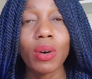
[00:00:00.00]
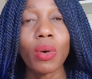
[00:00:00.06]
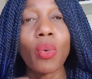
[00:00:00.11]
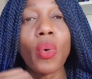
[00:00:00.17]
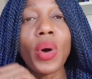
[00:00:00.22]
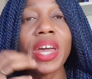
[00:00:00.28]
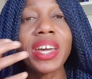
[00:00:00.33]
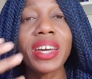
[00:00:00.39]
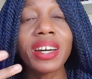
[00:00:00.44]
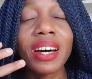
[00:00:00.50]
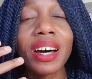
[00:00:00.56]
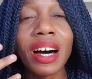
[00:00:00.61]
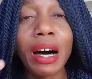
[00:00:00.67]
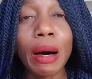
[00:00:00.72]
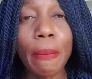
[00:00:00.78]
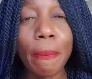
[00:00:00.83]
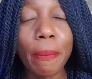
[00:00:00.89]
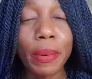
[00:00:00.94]
Wake
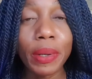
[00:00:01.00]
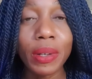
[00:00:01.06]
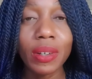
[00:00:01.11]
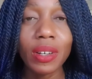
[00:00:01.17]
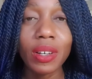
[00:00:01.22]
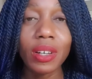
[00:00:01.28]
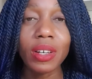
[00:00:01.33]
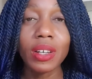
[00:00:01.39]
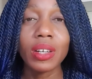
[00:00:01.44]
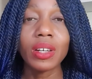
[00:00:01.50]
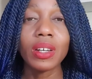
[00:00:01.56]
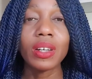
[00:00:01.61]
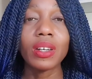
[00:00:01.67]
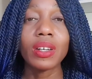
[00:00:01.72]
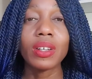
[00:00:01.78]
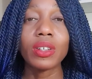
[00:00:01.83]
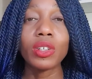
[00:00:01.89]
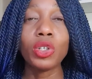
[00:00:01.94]
up.
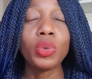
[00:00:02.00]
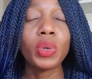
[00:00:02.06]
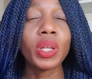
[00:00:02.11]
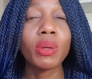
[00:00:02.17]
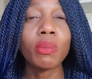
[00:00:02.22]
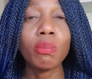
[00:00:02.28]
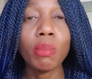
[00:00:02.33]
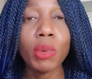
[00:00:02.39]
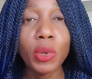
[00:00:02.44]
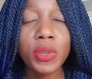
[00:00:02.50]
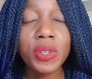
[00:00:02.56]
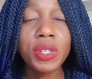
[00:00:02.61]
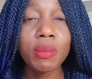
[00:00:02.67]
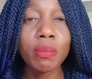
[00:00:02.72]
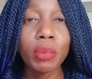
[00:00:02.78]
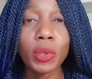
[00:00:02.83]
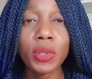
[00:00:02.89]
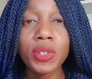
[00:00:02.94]
You are the most
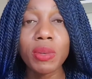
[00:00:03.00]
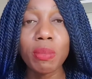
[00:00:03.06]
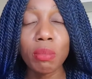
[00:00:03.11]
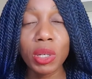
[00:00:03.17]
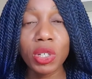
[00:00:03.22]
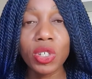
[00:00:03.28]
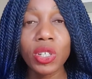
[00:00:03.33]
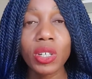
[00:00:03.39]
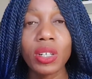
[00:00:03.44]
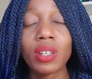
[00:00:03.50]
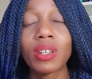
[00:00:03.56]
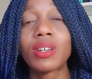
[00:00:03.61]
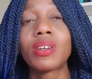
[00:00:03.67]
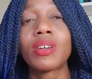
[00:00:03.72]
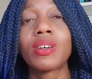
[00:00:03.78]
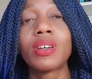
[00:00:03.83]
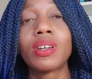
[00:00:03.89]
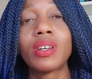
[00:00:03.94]
important mission.
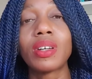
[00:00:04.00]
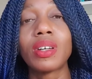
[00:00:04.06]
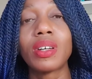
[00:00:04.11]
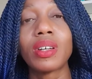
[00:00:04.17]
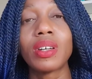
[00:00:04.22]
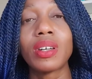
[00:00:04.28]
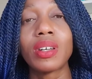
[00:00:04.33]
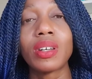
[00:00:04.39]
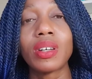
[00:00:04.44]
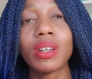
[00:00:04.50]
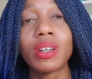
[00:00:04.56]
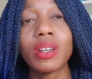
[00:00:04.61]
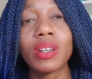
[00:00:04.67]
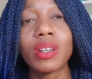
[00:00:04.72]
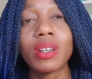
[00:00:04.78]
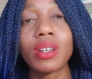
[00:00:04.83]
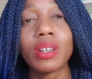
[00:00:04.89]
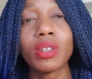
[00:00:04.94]

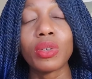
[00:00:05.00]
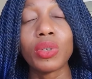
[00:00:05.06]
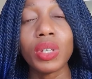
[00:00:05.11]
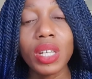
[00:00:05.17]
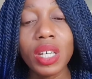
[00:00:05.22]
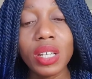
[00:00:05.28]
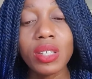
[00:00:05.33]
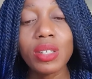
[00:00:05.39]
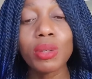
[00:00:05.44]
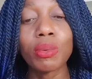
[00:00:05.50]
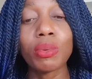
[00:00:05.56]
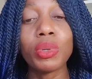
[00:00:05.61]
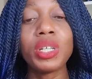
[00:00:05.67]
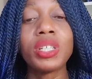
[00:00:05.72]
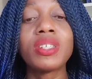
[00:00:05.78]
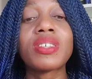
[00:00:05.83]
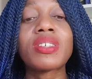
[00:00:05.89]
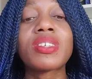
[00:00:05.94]
You need to
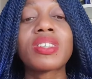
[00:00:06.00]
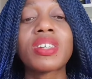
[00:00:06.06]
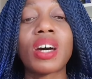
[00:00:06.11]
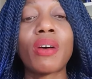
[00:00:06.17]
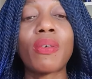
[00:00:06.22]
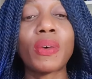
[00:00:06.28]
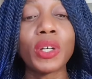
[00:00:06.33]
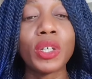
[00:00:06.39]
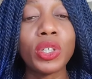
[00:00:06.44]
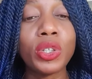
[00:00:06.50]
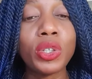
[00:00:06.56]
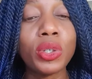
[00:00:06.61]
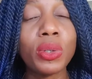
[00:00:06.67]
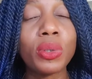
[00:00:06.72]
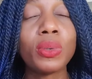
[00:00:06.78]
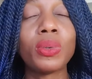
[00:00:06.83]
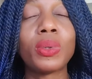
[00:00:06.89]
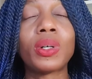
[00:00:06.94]
rediscover
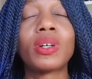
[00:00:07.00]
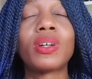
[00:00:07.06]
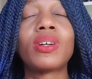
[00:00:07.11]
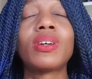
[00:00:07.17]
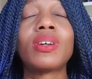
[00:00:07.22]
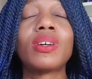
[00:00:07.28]
you.